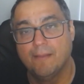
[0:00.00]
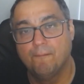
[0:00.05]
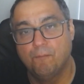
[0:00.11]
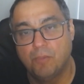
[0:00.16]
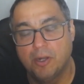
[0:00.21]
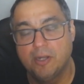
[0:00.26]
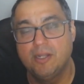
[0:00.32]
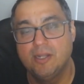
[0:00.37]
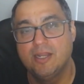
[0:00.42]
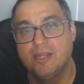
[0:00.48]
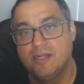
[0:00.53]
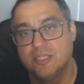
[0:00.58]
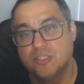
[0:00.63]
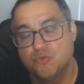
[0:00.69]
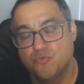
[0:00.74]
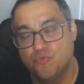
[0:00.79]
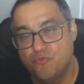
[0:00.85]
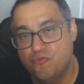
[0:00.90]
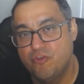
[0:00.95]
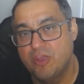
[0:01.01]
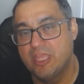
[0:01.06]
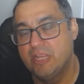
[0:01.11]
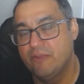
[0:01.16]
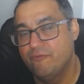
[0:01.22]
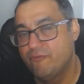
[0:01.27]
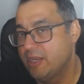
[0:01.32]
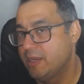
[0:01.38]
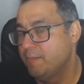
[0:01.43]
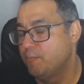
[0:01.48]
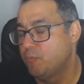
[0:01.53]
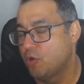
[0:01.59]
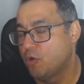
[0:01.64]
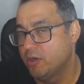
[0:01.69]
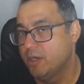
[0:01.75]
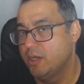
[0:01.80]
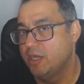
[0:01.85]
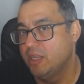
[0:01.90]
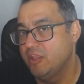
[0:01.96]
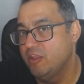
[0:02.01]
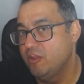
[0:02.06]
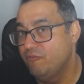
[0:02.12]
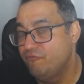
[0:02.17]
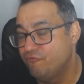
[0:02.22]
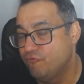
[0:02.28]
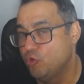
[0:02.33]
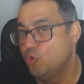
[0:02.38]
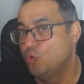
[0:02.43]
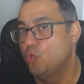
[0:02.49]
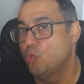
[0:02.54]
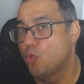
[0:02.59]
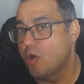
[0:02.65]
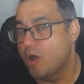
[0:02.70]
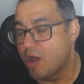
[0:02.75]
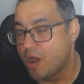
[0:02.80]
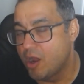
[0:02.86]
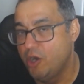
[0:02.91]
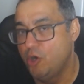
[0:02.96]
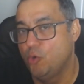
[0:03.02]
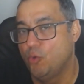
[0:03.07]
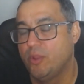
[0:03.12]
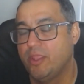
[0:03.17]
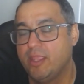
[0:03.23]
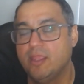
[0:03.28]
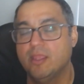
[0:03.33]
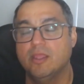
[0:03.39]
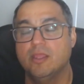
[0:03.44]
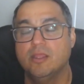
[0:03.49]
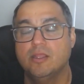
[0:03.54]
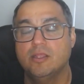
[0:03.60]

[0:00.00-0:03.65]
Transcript: but it is very very important if you are doing